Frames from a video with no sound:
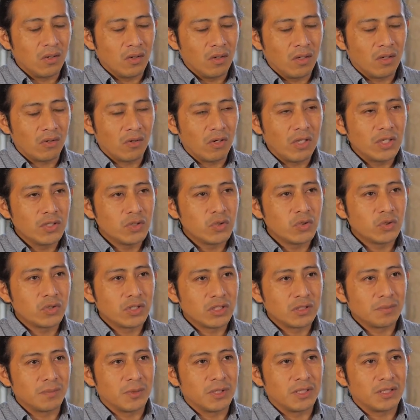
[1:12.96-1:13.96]
religious
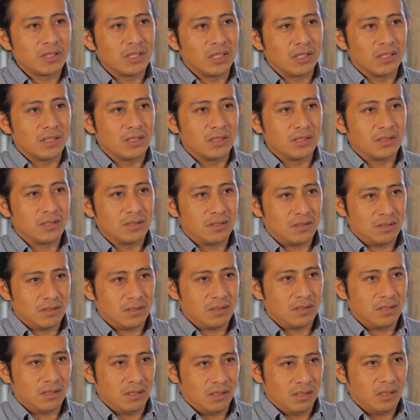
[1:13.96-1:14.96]

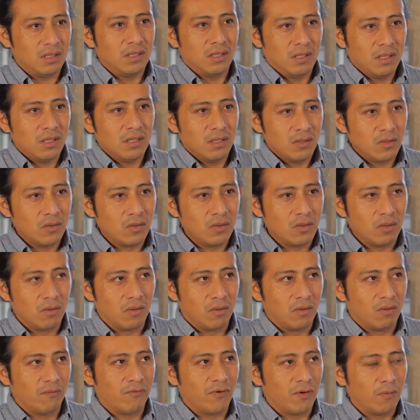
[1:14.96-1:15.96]
specialists, uh, you
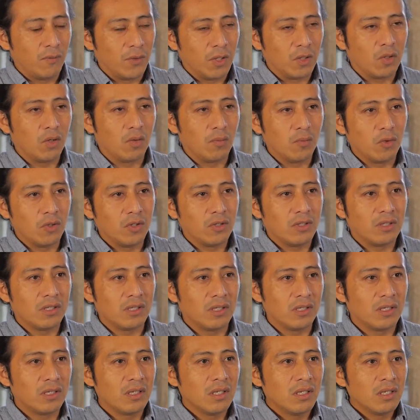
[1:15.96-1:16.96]
know, from the
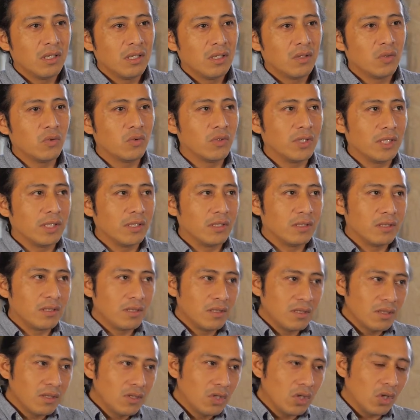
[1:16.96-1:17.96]
community
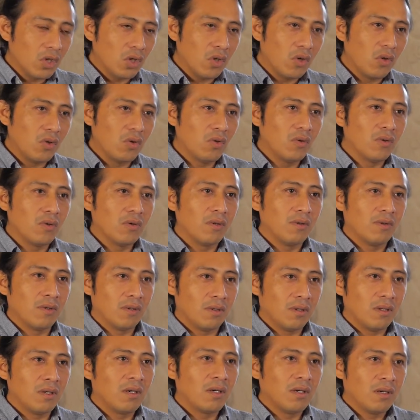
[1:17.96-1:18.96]
couldn't go,
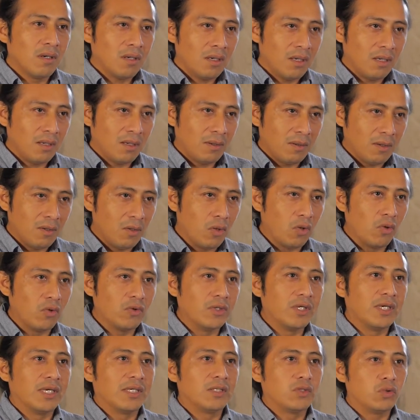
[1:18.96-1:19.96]
go
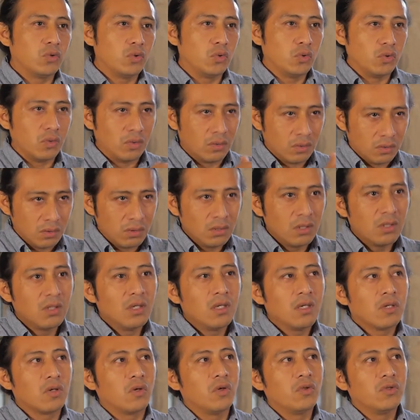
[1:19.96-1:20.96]
there to
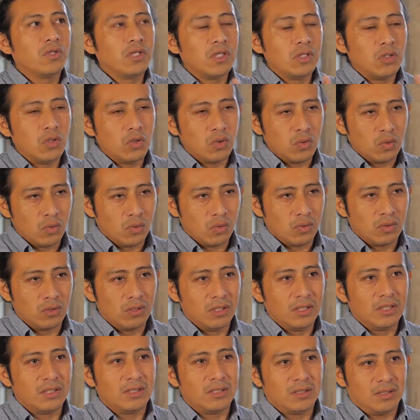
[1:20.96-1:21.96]
continue
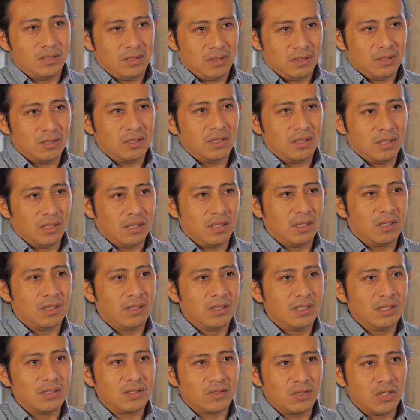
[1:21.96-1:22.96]
this, uh,
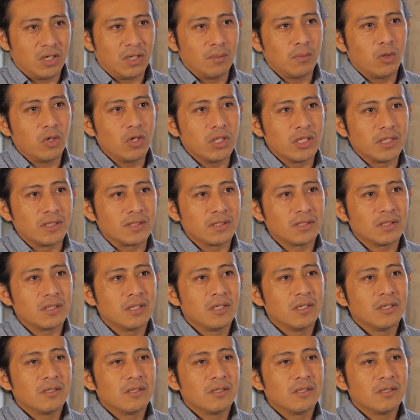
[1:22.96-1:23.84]
these ceremonies.